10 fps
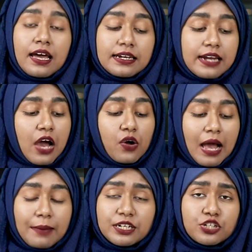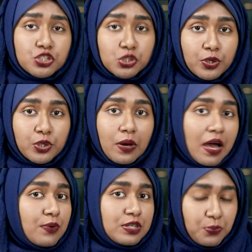Now, I'm going to show you
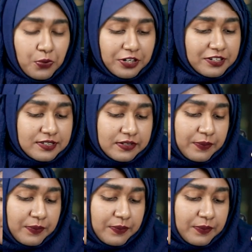how it works.